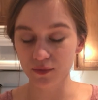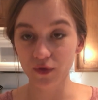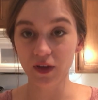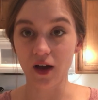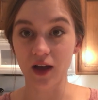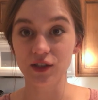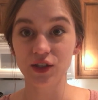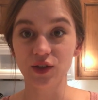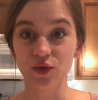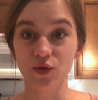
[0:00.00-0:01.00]
moving on
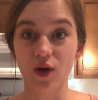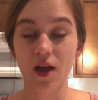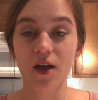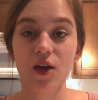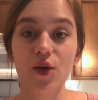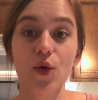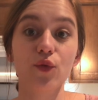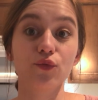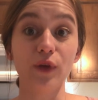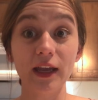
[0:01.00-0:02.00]
to
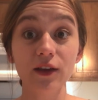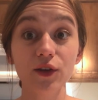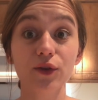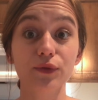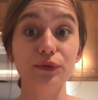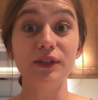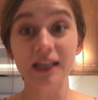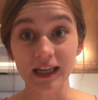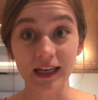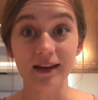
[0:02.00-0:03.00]
regular
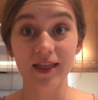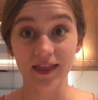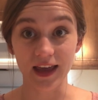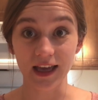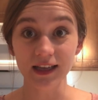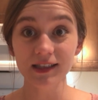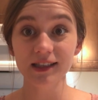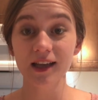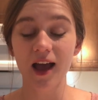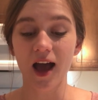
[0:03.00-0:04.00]
routine
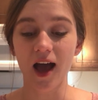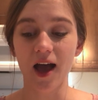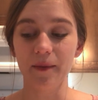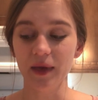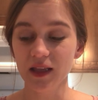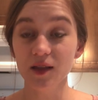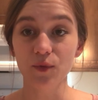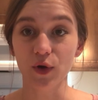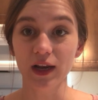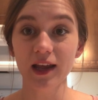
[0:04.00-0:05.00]
things. In the
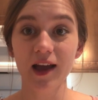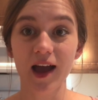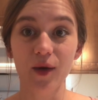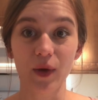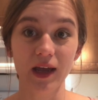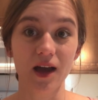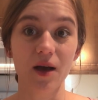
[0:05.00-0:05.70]
morning, I wake